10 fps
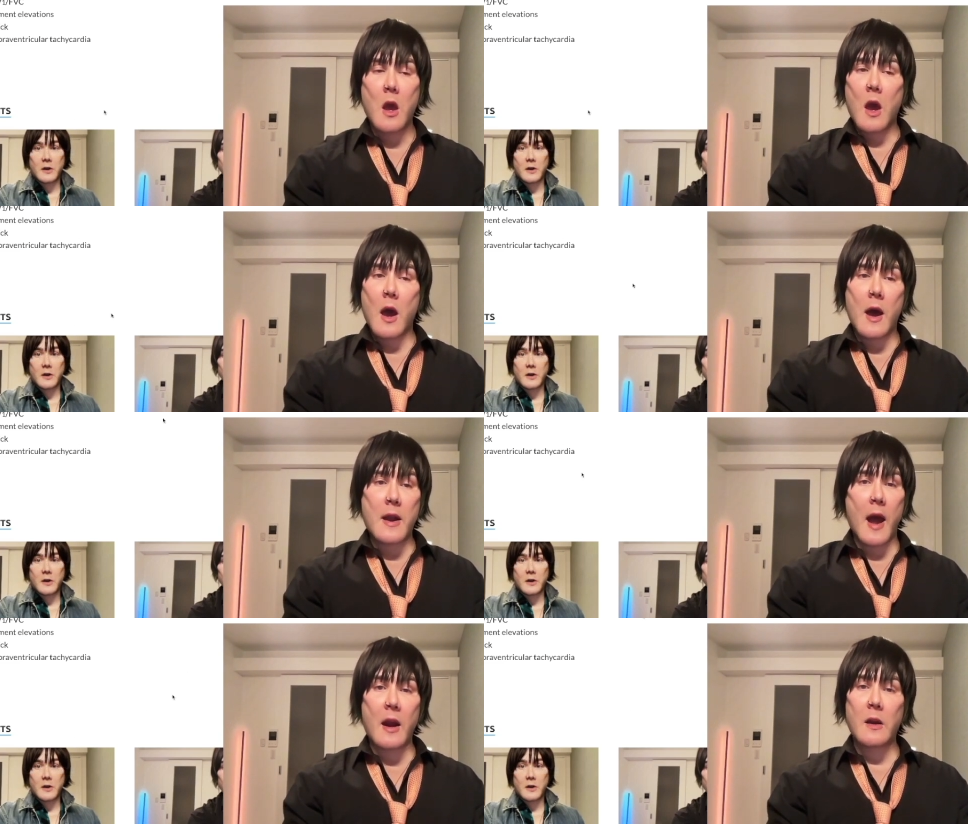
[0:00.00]
Speaker 1: uh,
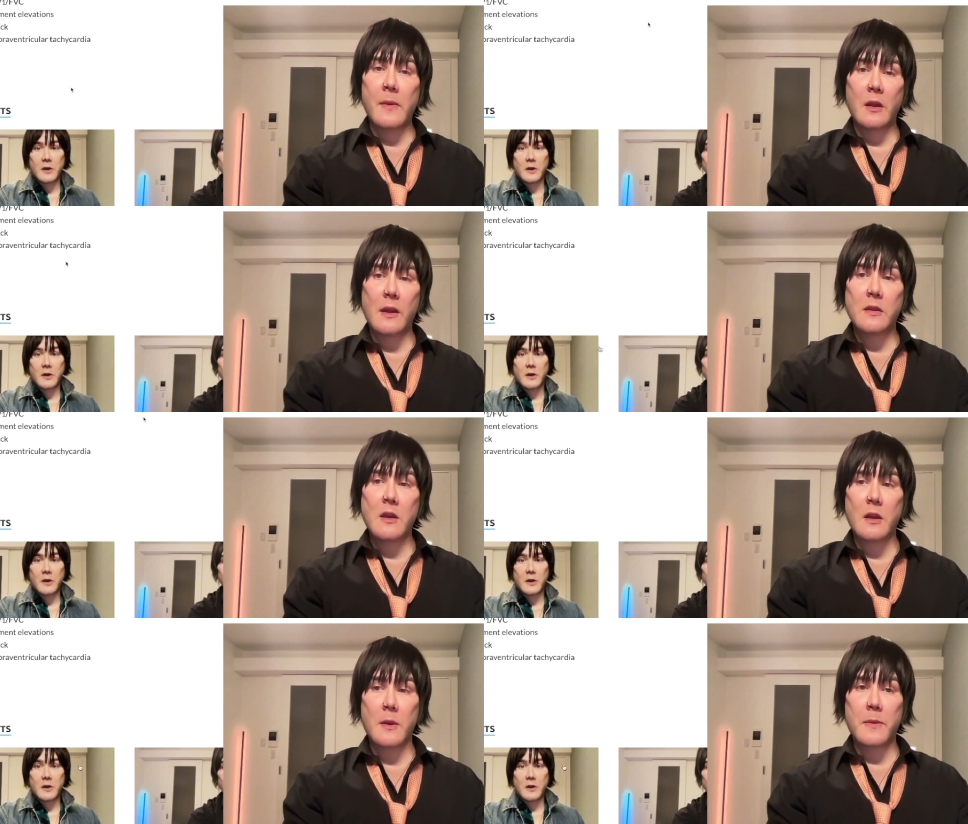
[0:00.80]
not going to be a lengthy
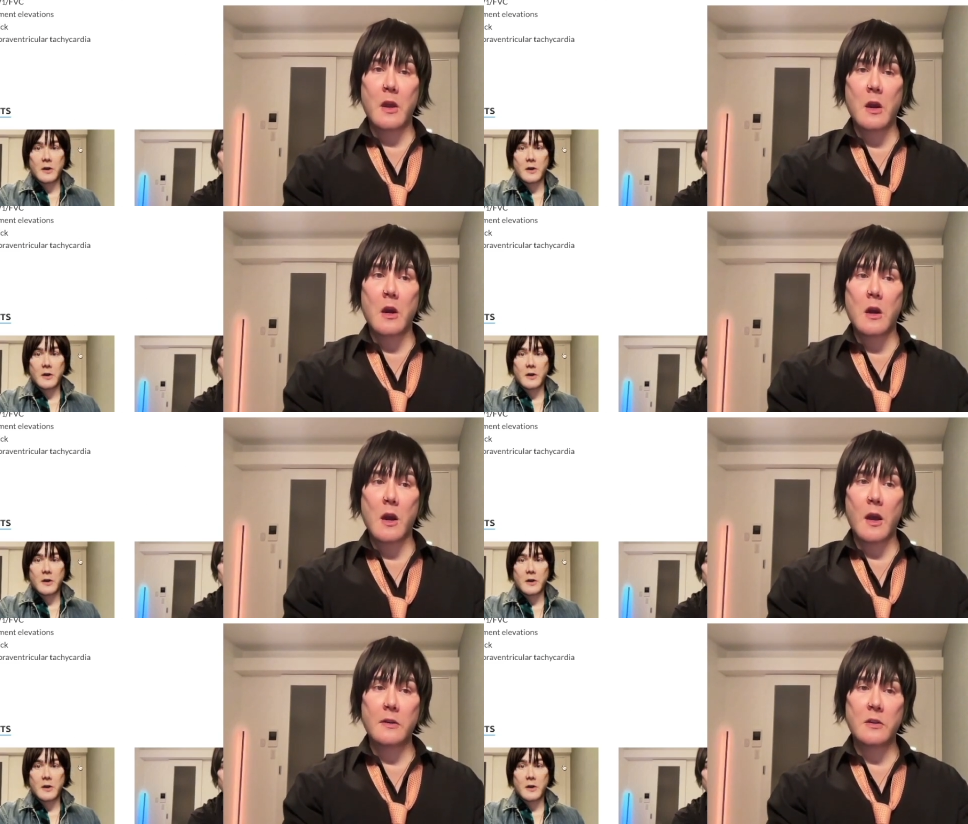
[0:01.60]
clip here. I'll
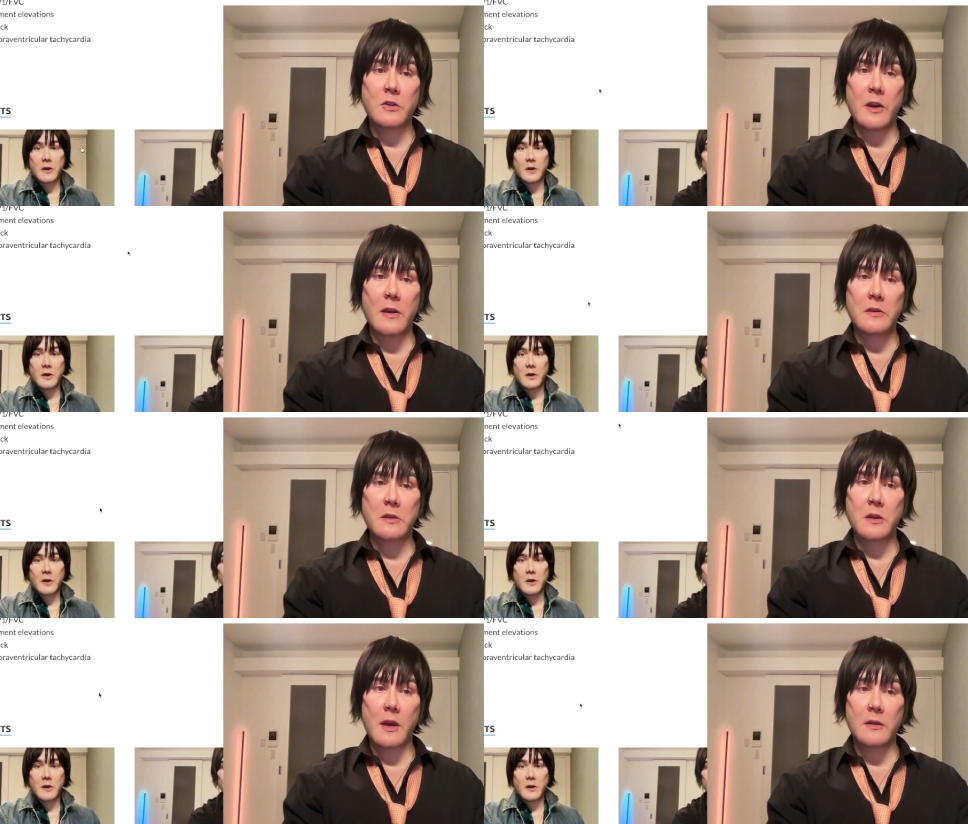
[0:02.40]
cut to the
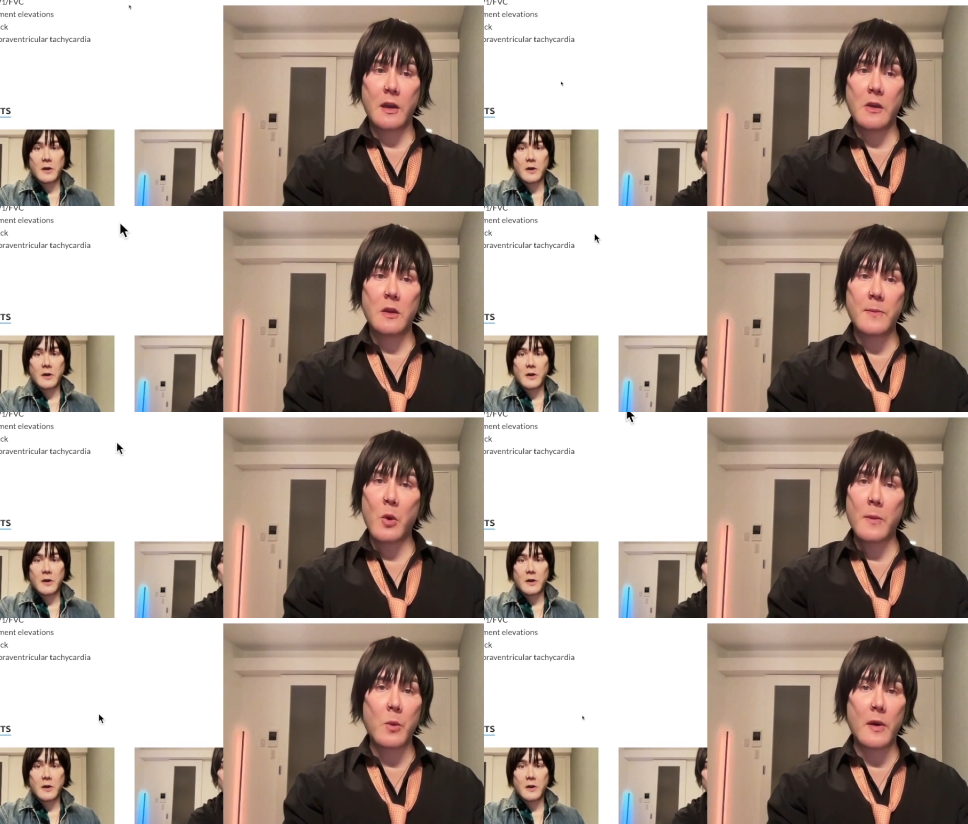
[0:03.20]
chase, uh, tell you the
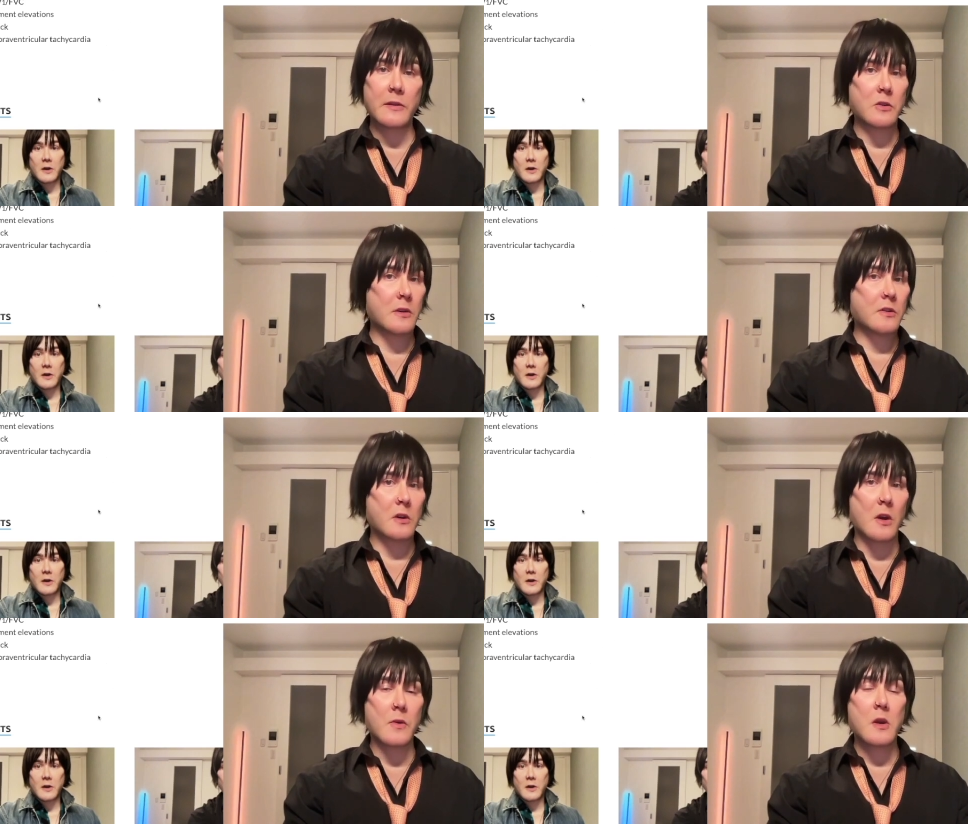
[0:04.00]
important points you need to
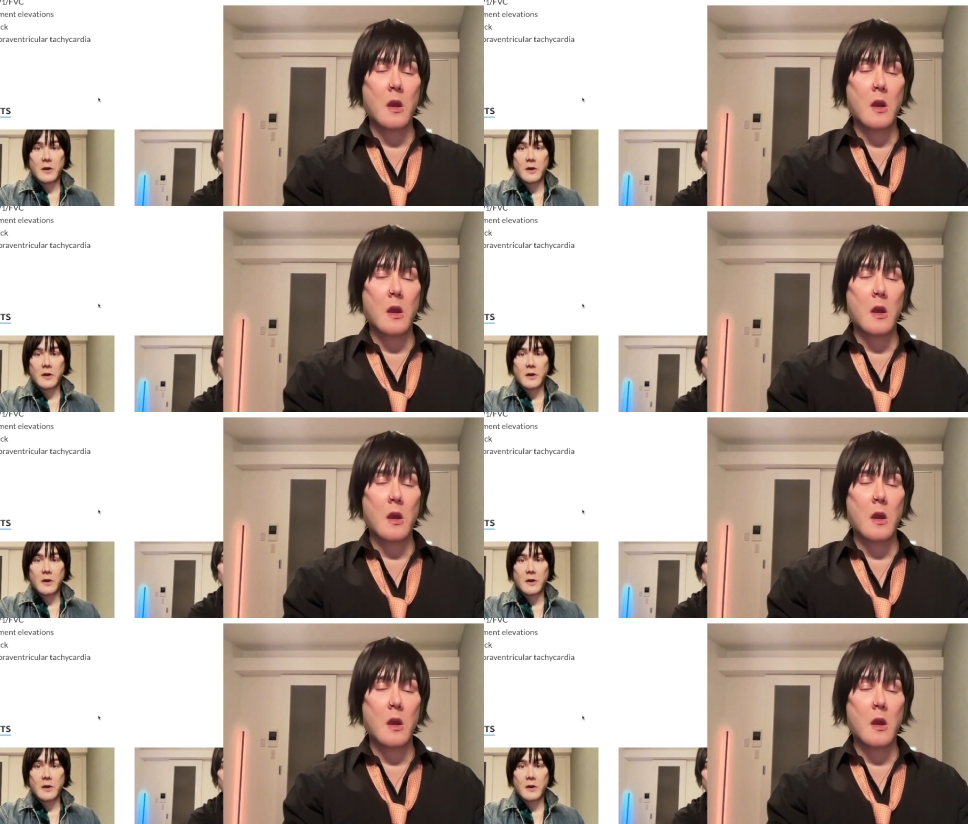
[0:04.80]
know.